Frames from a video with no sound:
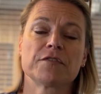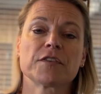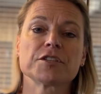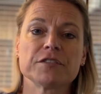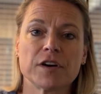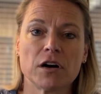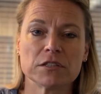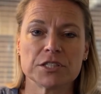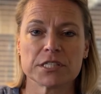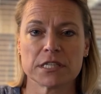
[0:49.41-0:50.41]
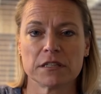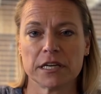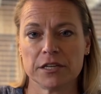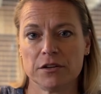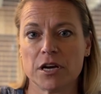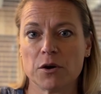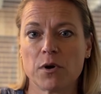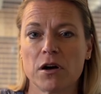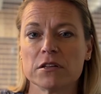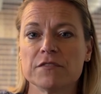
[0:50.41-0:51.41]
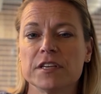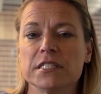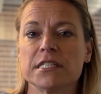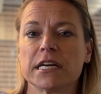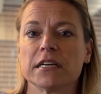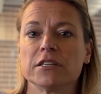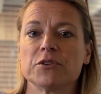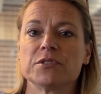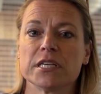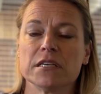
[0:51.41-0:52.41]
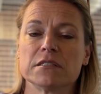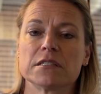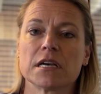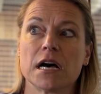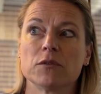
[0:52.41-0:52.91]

First of all, just to let you know, all of these diagnoses,